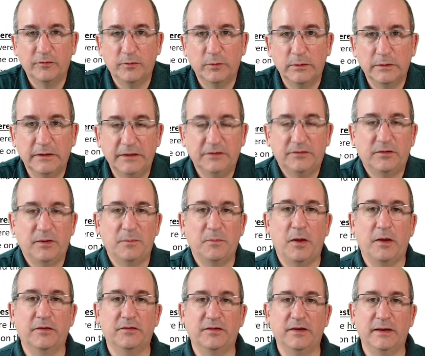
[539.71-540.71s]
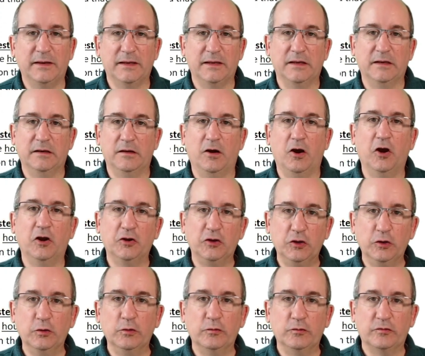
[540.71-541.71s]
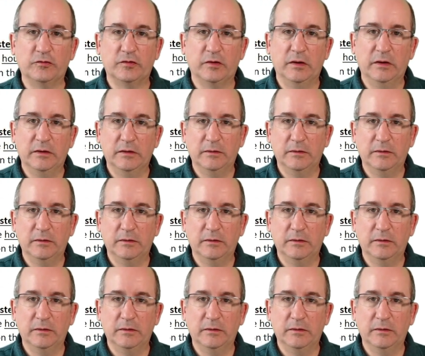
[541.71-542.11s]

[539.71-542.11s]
So at least I'm not sending an unused